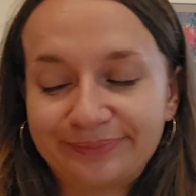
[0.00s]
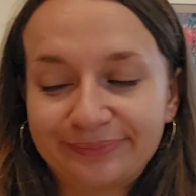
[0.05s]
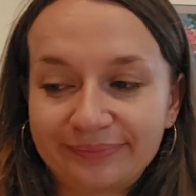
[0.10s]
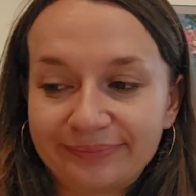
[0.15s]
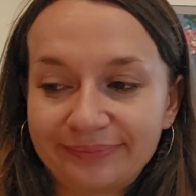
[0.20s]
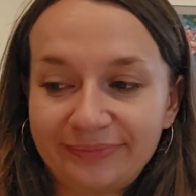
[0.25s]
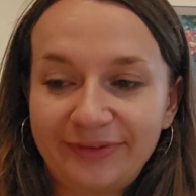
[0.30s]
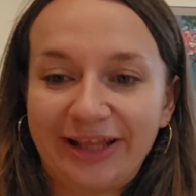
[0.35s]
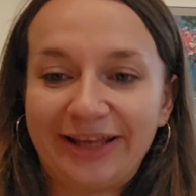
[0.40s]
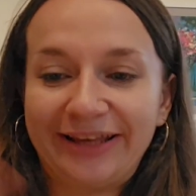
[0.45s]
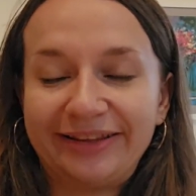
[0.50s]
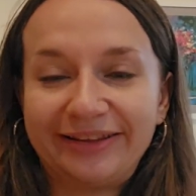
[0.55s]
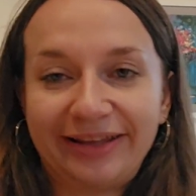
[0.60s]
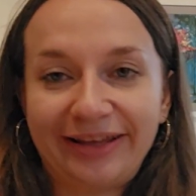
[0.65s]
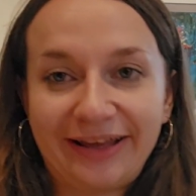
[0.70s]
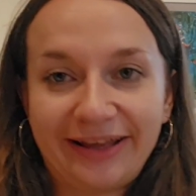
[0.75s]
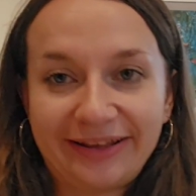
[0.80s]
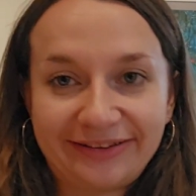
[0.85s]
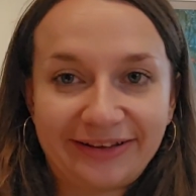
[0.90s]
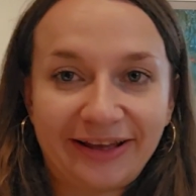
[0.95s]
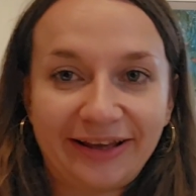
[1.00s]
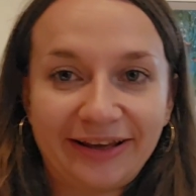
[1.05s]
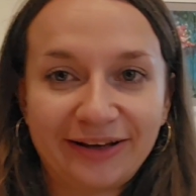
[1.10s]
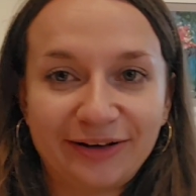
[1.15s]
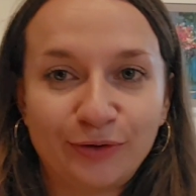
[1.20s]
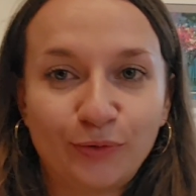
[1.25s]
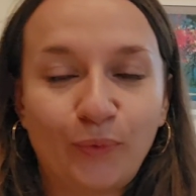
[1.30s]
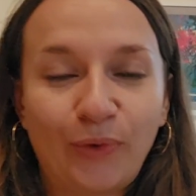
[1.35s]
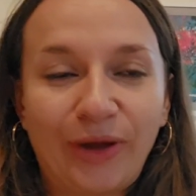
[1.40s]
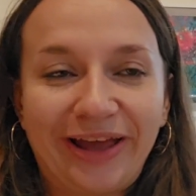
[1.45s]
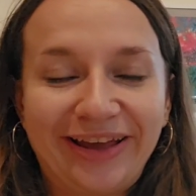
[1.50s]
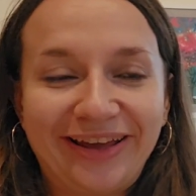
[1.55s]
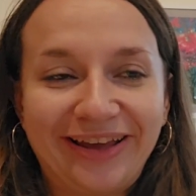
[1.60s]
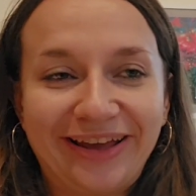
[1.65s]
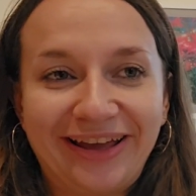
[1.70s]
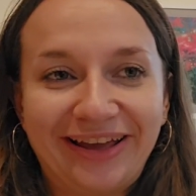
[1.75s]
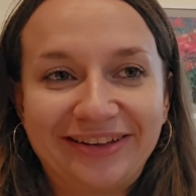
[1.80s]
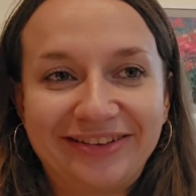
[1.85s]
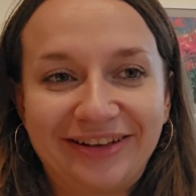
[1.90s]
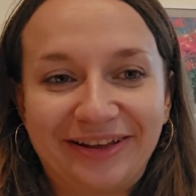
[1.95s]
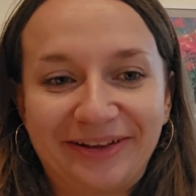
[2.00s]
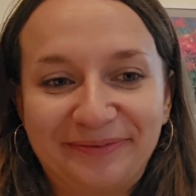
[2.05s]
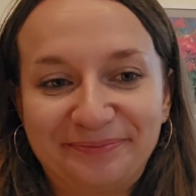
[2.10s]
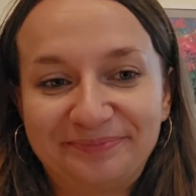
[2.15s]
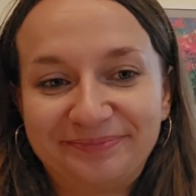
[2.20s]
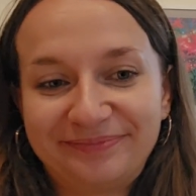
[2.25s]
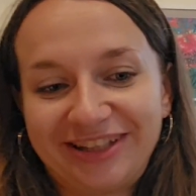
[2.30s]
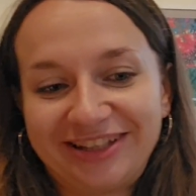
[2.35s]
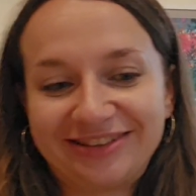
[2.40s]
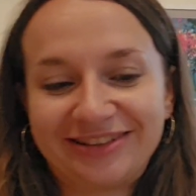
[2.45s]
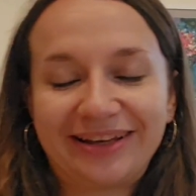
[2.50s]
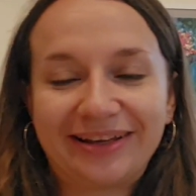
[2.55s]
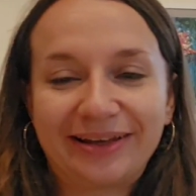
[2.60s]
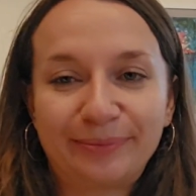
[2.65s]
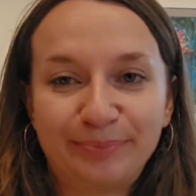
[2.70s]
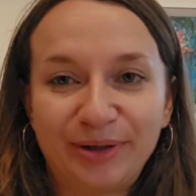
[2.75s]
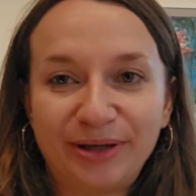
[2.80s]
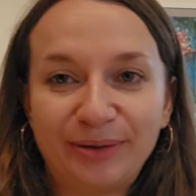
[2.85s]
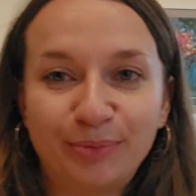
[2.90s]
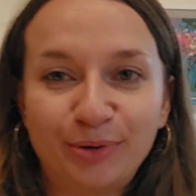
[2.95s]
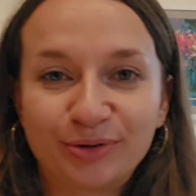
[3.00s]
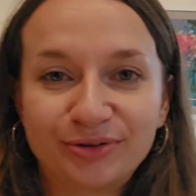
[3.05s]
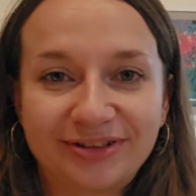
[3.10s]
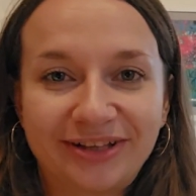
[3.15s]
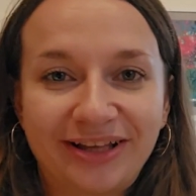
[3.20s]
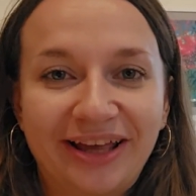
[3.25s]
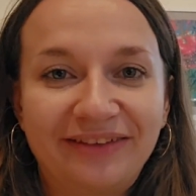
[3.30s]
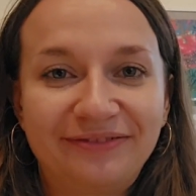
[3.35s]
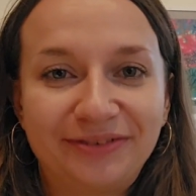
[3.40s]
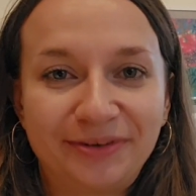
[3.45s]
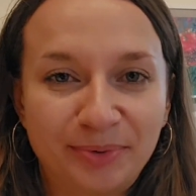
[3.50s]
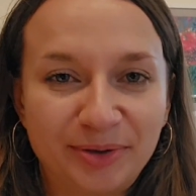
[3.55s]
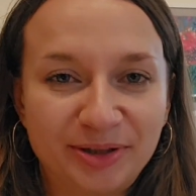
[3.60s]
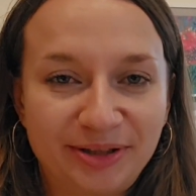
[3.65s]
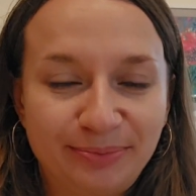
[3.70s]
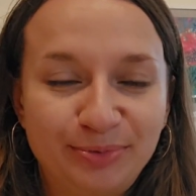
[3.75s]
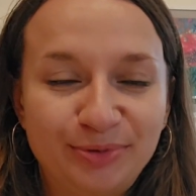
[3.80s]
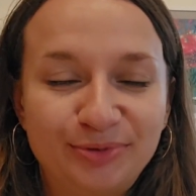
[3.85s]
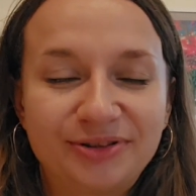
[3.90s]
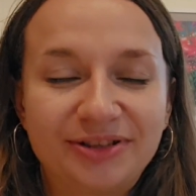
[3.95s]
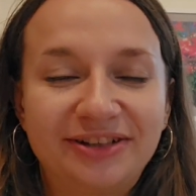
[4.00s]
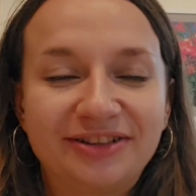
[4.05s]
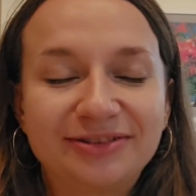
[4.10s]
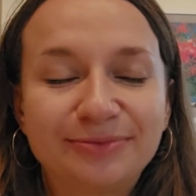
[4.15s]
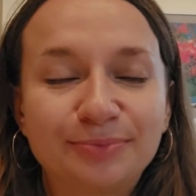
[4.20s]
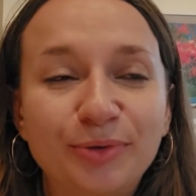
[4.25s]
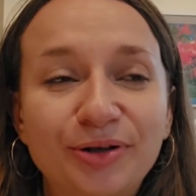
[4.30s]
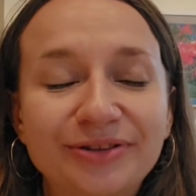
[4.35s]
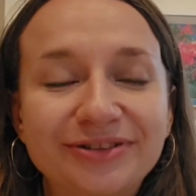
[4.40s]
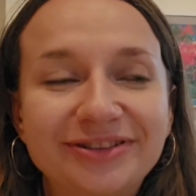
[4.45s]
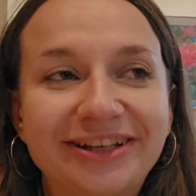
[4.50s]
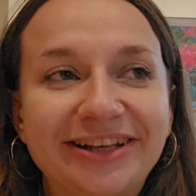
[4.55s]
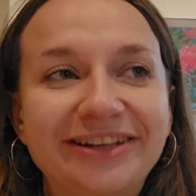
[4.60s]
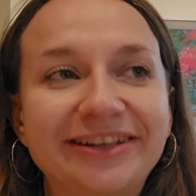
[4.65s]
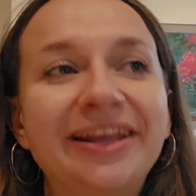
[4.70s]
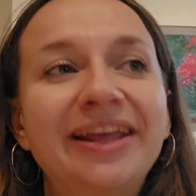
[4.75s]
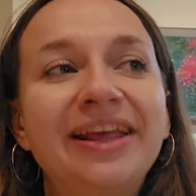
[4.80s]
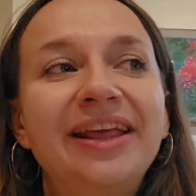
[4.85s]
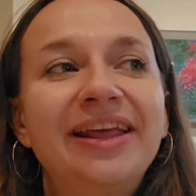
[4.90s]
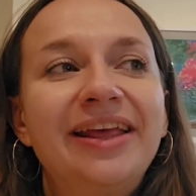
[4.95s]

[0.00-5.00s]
they get taken away, and there's like a big box that everybody puts their smalls in.